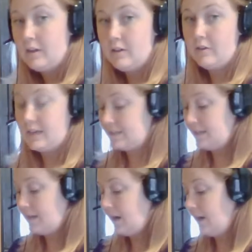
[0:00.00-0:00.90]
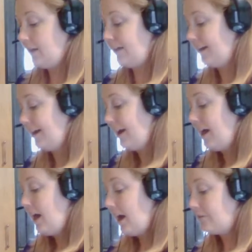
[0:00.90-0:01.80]
You guys,
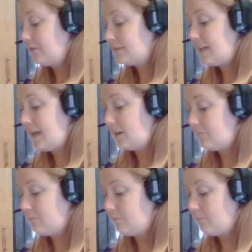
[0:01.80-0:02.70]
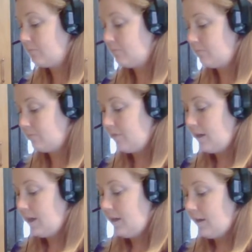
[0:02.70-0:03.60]
I was like
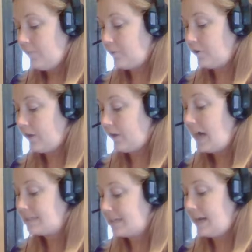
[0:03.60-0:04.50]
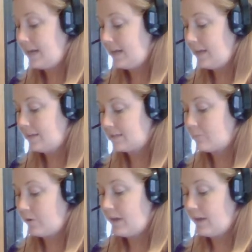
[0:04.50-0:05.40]
procrastinating this
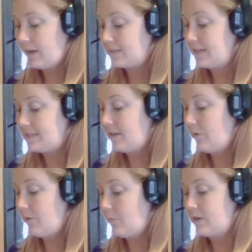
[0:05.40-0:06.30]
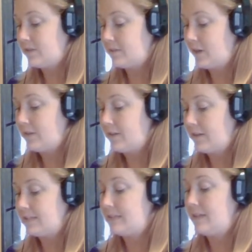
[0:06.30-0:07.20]
morning because I didn't want to start
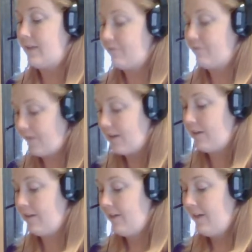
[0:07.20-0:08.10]
this and fail.